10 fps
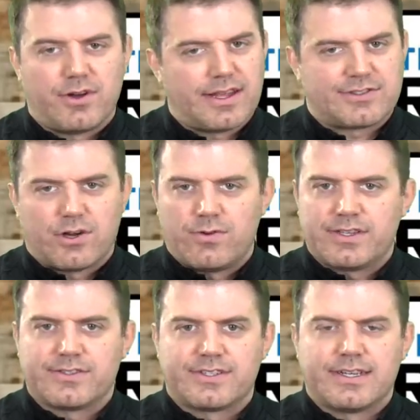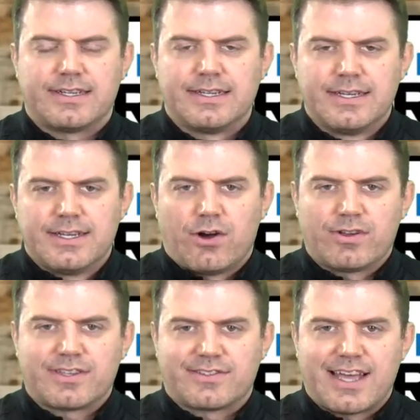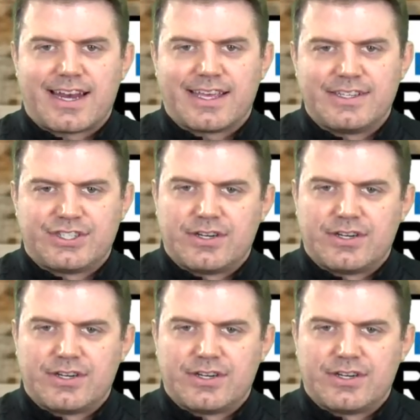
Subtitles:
That's always exciting each